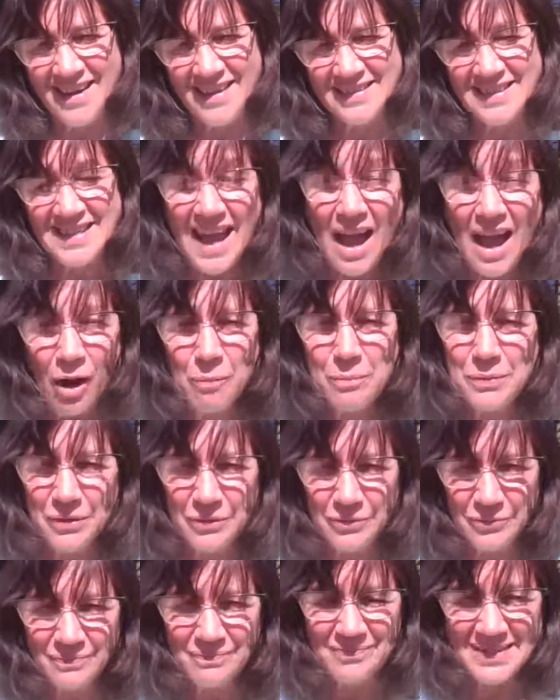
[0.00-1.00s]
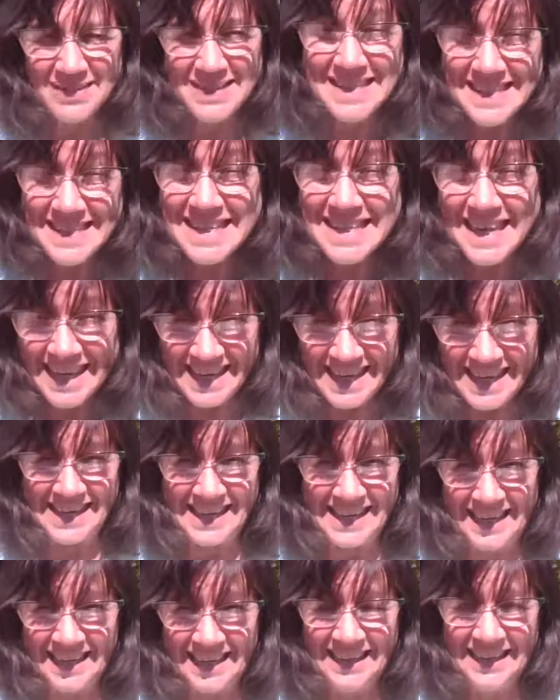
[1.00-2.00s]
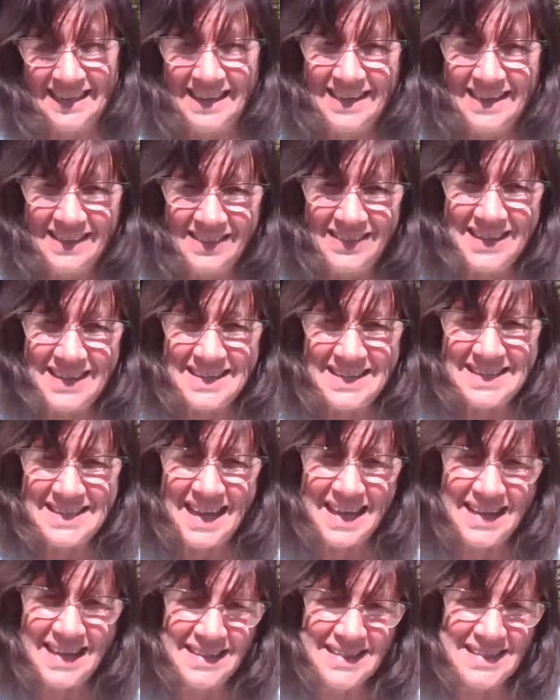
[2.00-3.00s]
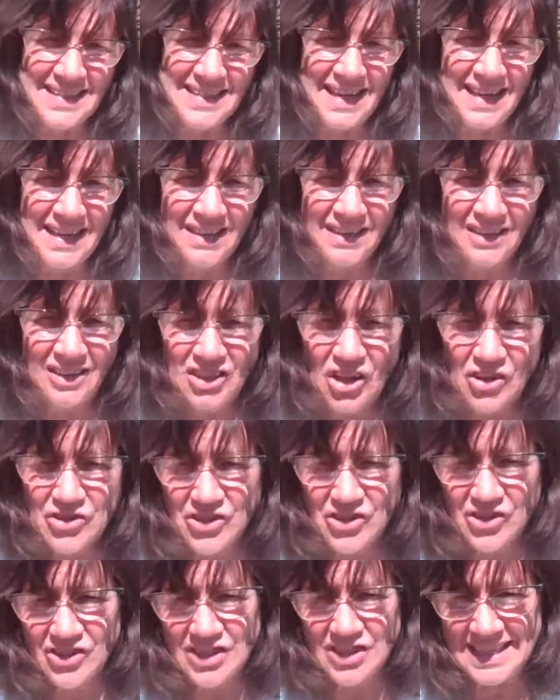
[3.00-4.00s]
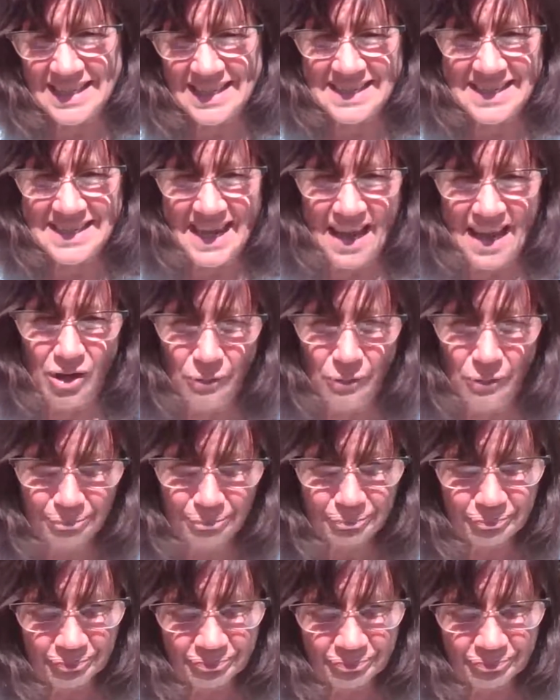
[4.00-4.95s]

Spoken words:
to help you see these things in closer detail.